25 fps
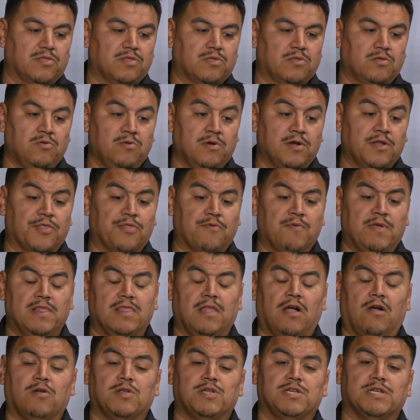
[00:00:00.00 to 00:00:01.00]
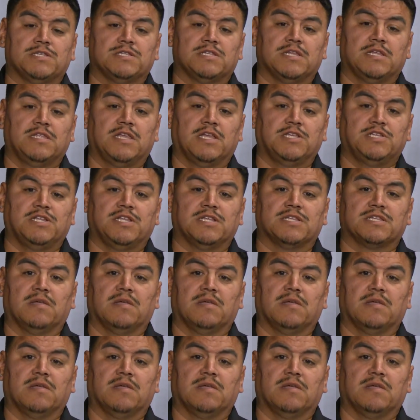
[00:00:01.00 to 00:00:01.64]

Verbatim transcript: two of the three largest indigenous